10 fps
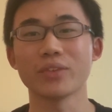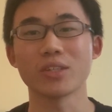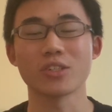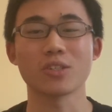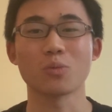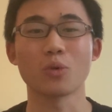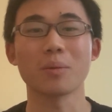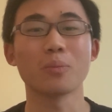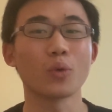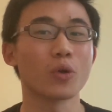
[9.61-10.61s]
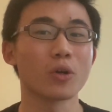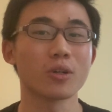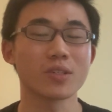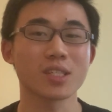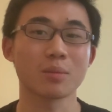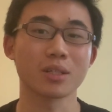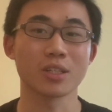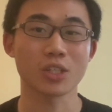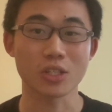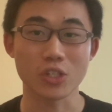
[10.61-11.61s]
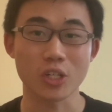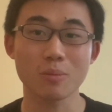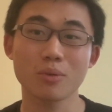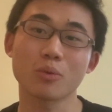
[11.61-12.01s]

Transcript: there's just one more summer internship,